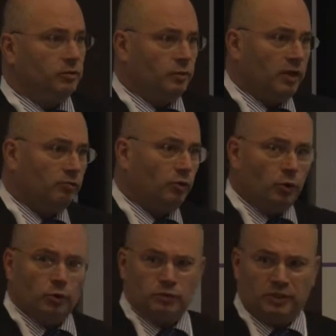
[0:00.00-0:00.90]
12
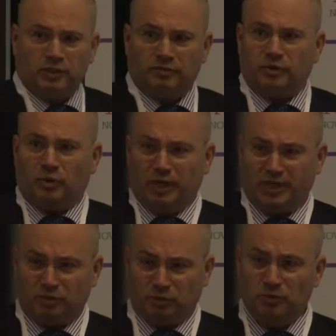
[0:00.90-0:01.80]
laws which you have to
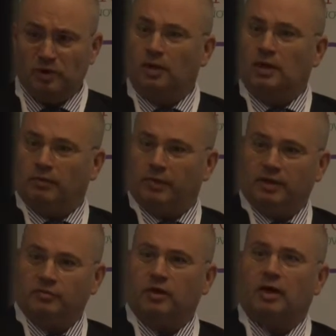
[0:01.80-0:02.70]
adhere to when you
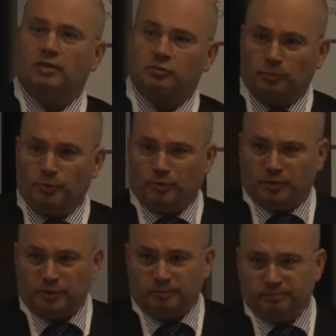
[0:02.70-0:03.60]
have to ask for
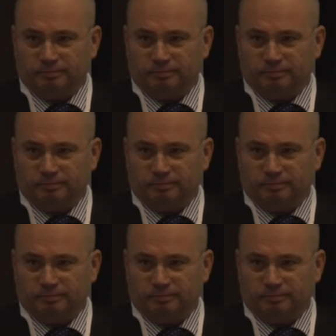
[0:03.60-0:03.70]
permits.